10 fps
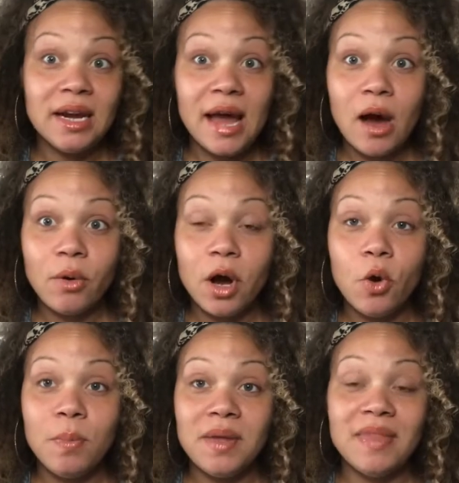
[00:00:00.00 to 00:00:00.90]
out,
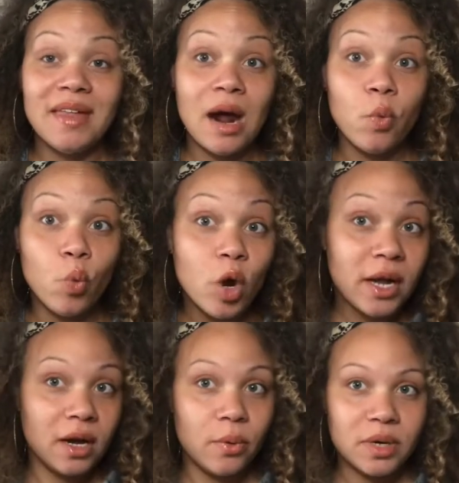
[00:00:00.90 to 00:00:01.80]
hoping that I wouldn't
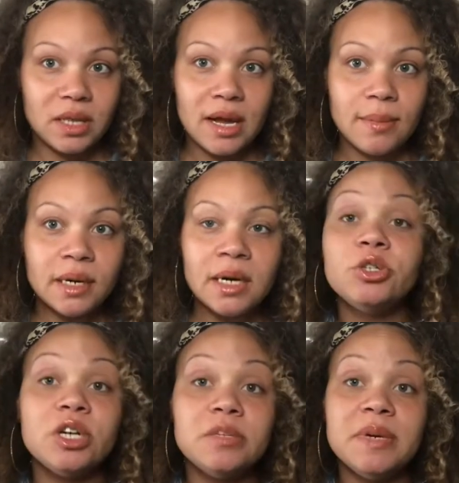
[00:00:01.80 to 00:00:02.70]
go into labor.
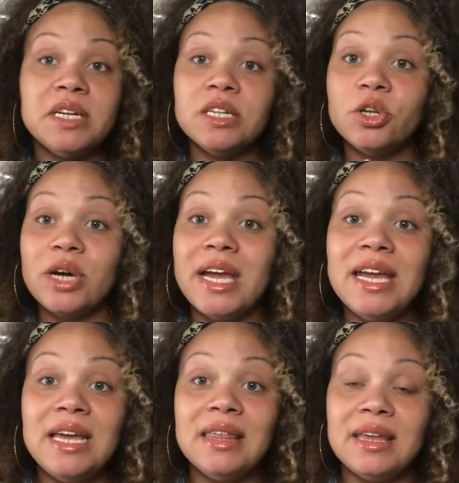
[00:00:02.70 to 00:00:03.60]
Trust me, it didn't look
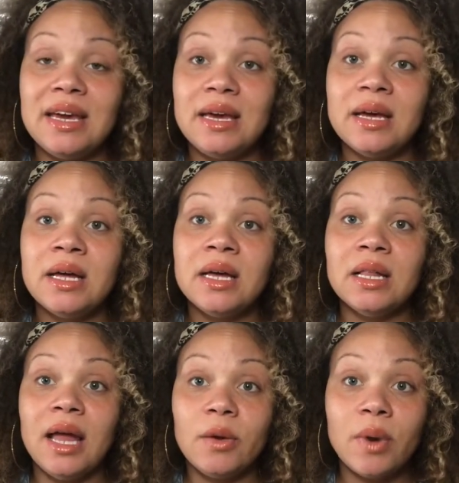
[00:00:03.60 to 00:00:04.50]
anything
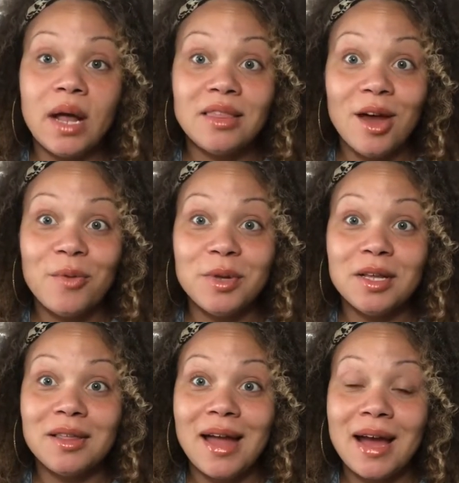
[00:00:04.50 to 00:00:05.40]
like what I thought it would
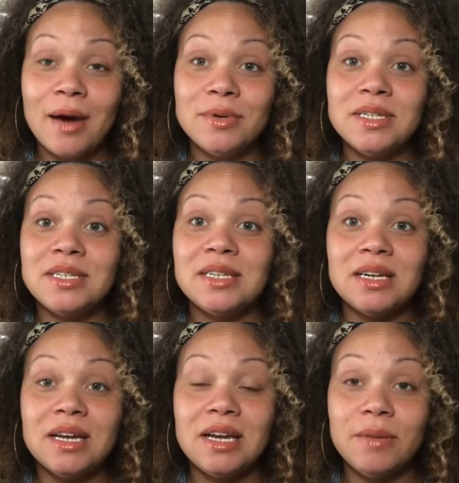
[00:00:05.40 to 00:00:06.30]
look like. I was
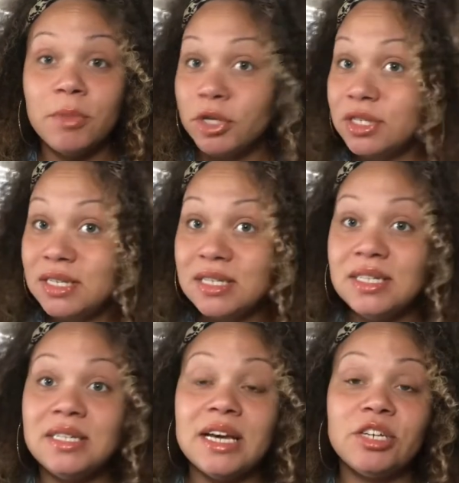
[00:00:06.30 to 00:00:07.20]
emergency
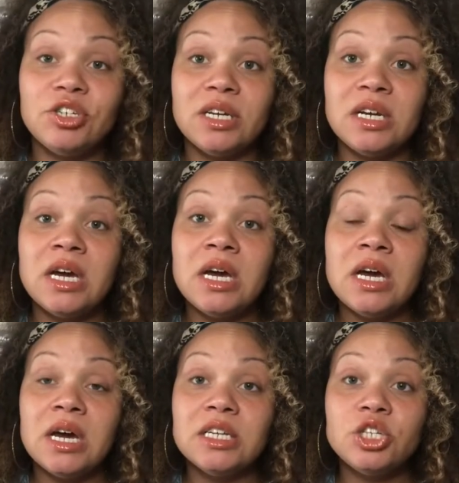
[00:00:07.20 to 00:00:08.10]
C-section,
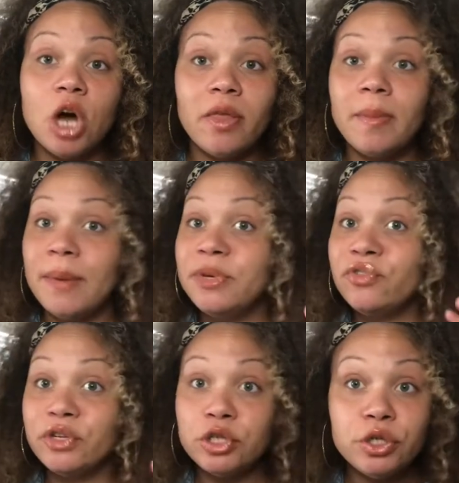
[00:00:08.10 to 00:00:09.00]
saw the babies
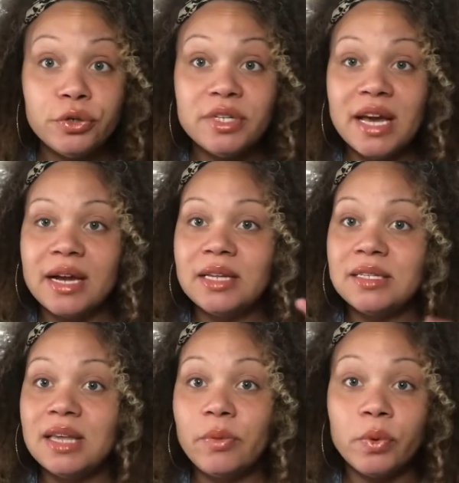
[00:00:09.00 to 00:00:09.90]
for 2 seconds.
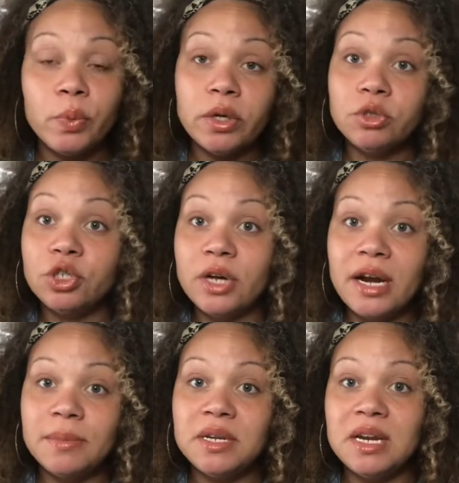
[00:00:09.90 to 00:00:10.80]
They were wheeled straight
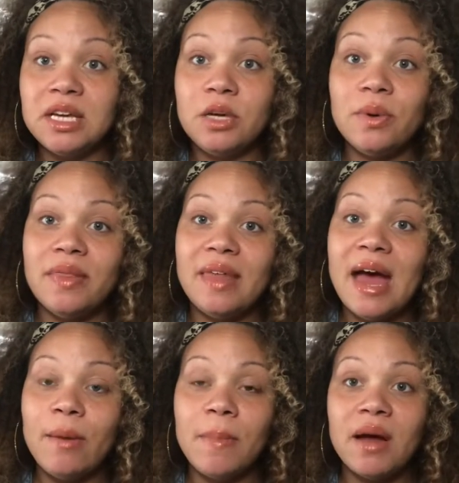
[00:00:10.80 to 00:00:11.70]
up to NICU, and
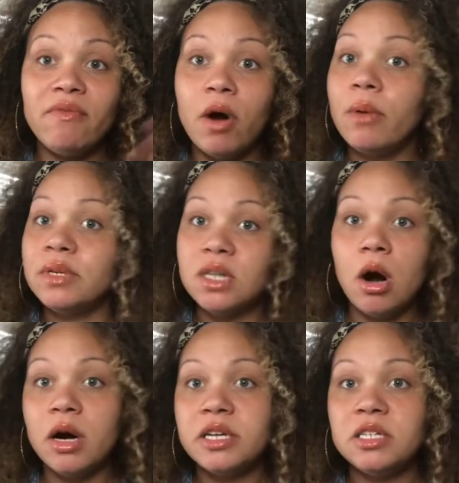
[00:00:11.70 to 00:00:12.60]
that by far was the
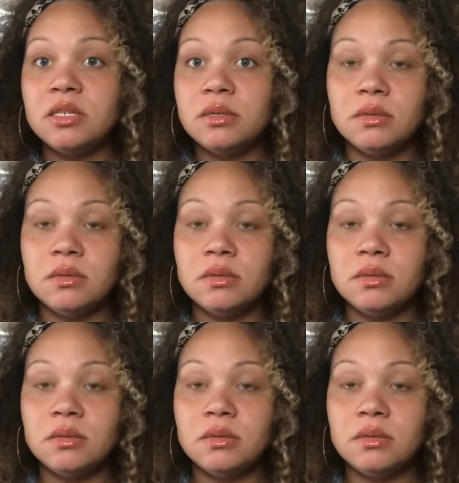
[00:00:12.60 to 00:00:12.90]
hardest,